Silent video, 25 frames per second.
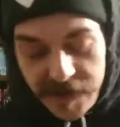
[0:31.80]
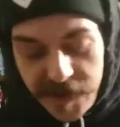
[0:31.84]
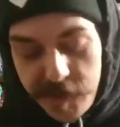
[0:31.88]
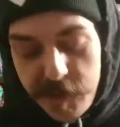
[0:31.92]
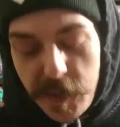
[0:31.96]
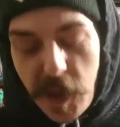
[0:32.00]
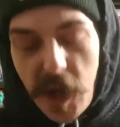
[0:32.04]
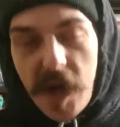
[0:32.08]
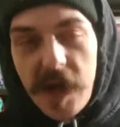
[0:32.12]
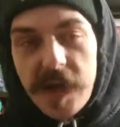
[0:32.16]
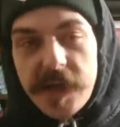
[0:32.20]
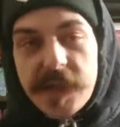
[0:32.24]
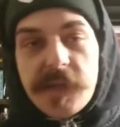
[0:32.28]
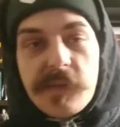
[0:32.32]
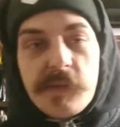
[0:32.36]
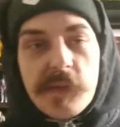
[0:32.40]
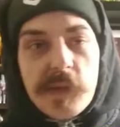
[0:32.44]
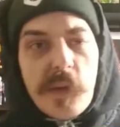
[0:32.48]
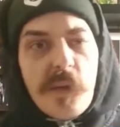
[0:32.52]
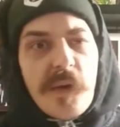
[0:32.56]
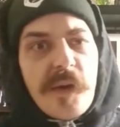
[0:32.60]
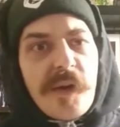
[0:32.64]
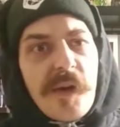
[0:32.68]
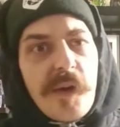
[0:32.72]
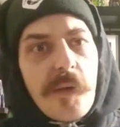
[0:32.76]
This box
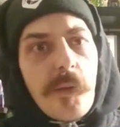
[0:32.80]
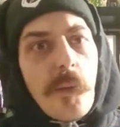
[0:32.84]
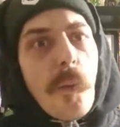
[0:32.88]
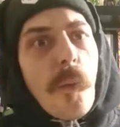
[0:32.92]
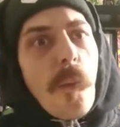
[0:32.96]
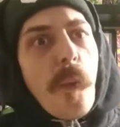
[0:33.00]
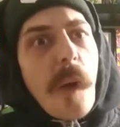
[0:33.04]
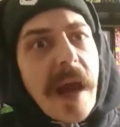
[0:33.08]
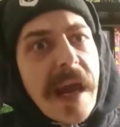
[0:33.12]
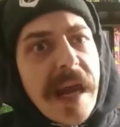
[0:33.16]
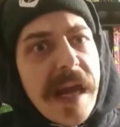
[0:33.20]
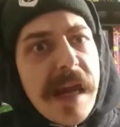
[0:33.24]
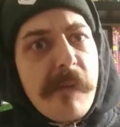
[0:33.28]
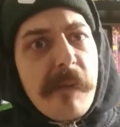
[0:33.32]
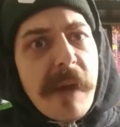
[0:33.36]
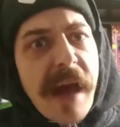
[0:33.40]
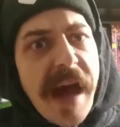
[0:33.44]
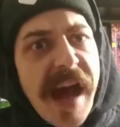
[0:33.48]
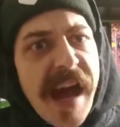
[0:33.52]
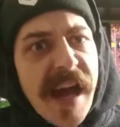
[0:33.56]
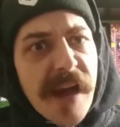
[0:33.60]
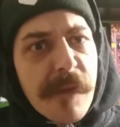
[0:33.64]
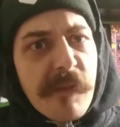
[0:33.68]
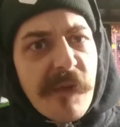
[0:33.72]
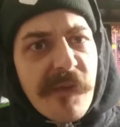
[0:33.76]
was ordered way
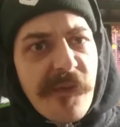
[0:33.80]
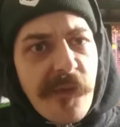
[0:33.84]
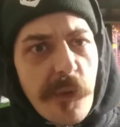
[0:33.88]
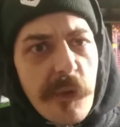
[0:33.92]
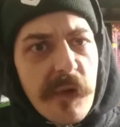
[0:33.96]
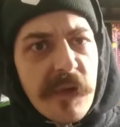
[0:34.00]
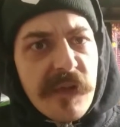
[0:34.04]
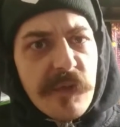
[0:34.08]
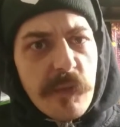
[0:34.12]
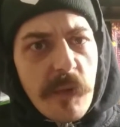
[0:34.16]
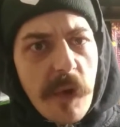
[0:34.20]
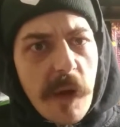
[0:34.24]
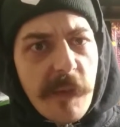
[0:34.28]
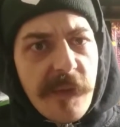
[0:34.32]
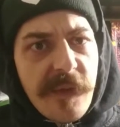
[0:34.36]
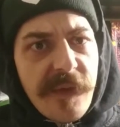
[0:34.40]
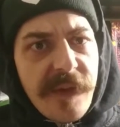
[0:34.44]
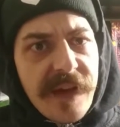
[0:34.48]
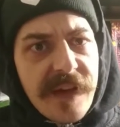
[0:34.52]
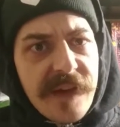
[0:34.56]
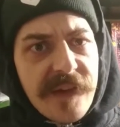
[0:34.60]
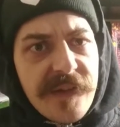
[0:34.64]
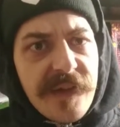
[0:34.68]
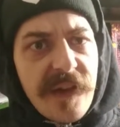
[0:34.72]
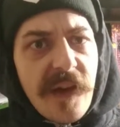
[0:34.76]
back before
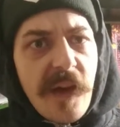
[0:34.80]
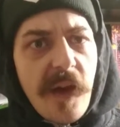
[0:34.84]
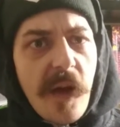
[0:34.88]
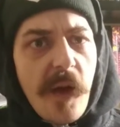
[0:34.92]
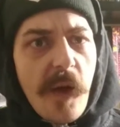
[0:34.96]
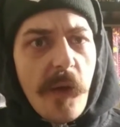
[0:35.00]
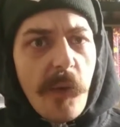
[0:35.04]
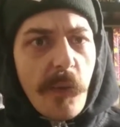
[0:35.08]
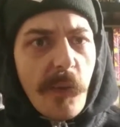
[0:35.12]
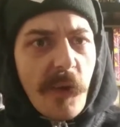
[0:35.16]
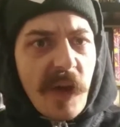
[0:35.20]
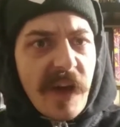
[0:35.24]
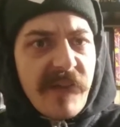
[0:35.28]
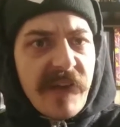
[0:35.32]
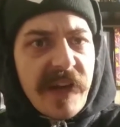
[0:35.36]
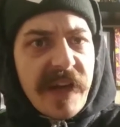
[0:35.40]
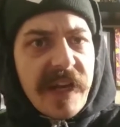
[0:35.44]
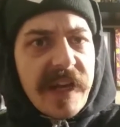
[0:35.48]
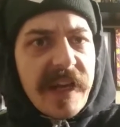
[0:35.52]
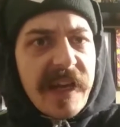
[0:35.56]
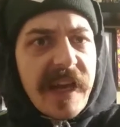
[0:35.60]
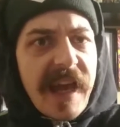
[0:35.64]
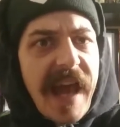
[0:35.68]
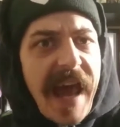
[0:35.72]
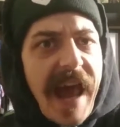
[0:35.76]
Swampthings were
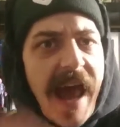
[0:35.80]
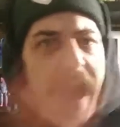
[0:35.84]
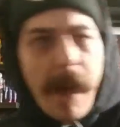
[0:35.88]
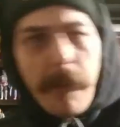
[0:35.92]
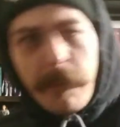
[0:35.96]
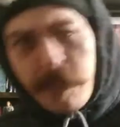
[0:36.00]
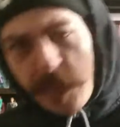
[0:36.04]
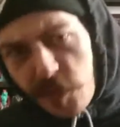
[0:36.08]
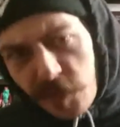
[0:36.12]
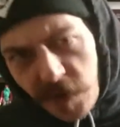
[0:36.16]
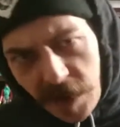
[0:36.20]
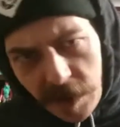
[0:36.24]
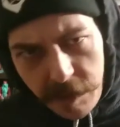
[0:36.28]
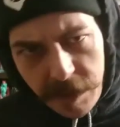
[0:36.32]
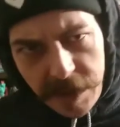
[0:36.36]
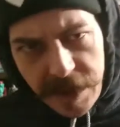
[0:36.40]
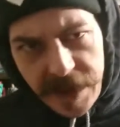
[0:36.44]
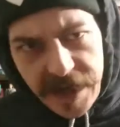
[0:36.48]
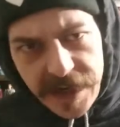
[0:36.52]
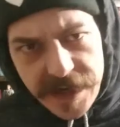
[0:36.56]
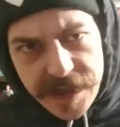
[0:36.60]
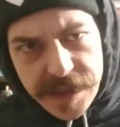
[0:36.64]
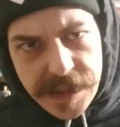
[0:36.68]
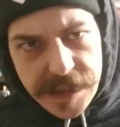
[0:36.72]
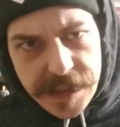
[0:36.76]
even absolutely like
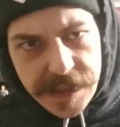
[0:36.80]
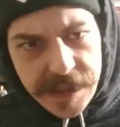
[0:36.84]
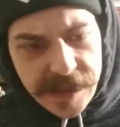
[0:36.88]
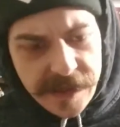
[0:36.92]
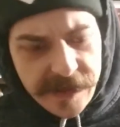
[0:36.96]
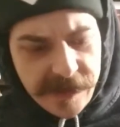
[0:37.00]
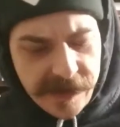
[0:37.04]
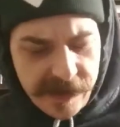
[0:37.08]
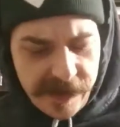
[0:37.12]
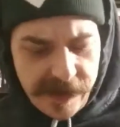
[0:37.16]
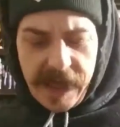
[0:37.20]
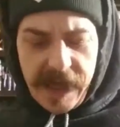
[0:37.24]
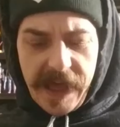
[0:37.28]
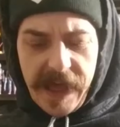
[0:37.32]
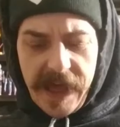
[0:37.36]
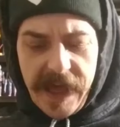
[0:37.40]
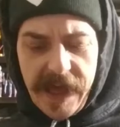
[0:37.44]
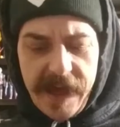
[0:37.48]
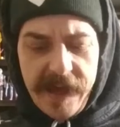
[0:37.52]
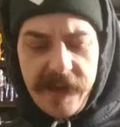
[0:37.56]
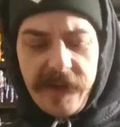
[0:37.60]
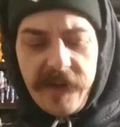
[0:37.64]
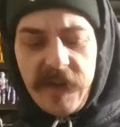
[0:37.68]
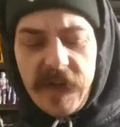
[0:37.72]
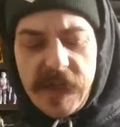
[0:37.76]
bonanza,
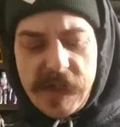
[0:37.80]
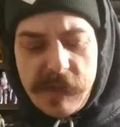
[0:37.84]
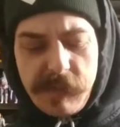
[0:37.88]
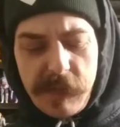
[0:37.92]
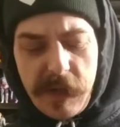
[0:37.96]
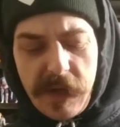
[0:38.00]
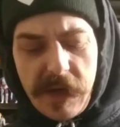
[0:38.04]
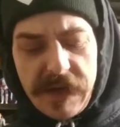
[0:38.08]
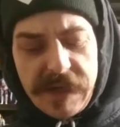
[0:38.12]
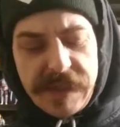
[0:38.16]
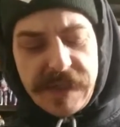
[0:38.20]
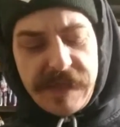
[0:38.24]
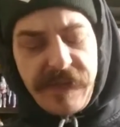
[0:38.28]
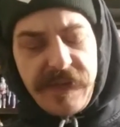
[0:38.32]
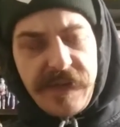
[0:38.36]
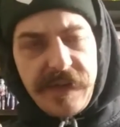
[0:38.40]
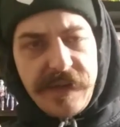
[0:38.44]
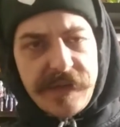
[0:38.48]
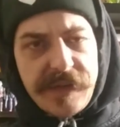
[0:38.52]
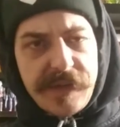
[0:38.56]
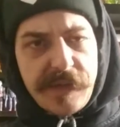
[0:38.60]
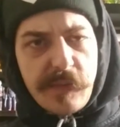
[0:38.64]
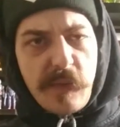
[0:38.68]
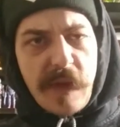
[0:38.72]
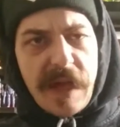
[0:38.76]
and this box
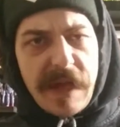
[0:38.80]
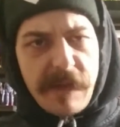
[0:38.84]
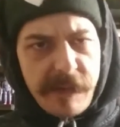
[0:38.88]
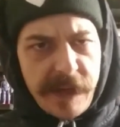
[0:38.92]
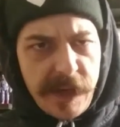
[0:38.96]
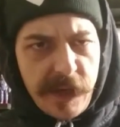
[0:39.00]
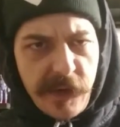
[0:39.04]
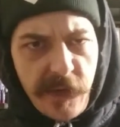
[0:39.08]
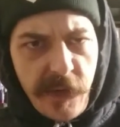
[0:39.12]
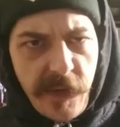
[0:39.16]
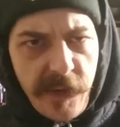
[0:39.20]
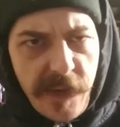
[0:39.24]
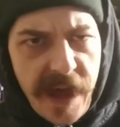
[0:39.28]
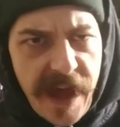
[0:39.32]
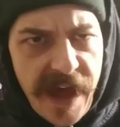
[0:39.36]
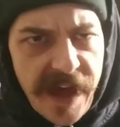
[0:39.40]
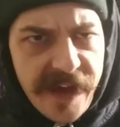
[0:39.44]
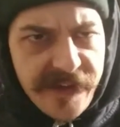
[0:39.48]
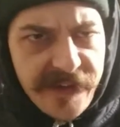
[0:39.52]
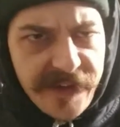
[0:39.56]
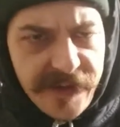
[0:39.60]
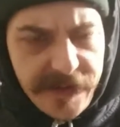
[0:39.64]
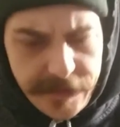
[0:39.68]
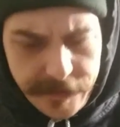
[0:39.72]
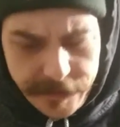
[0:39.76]
feels way bigger than
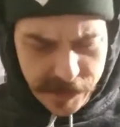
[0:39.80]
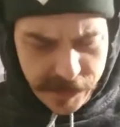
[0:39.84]
that.